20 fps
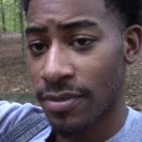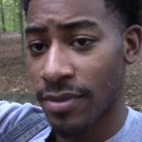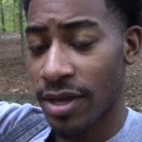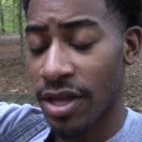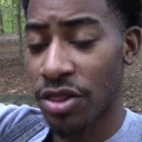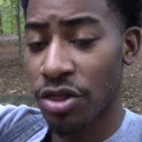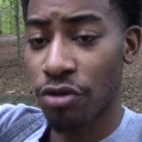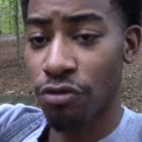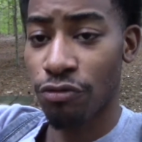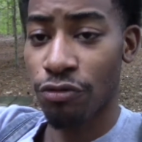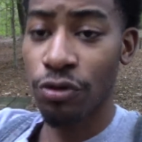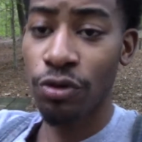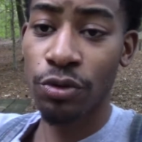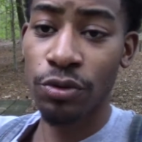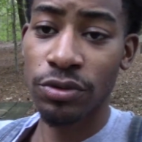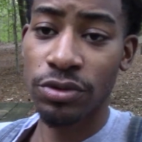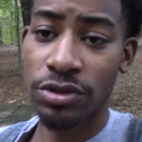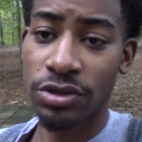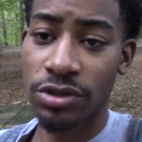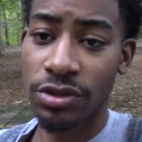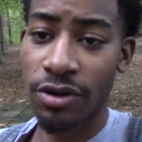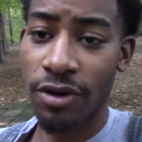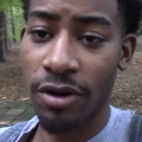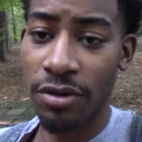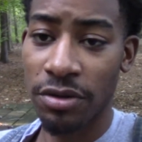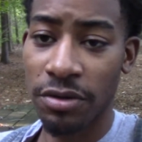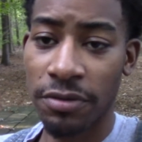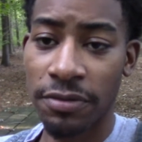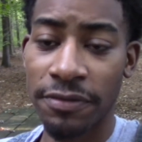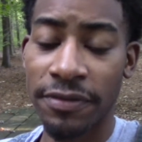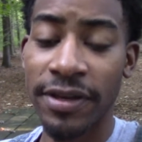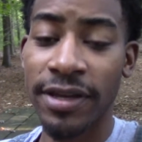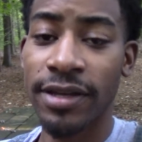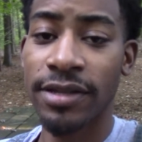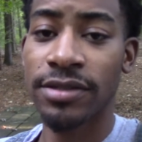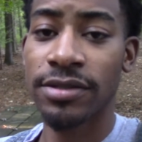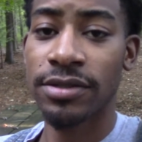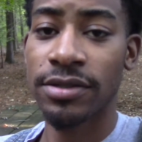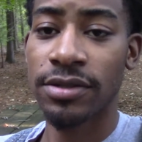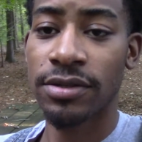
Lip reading: and the roots or the feet,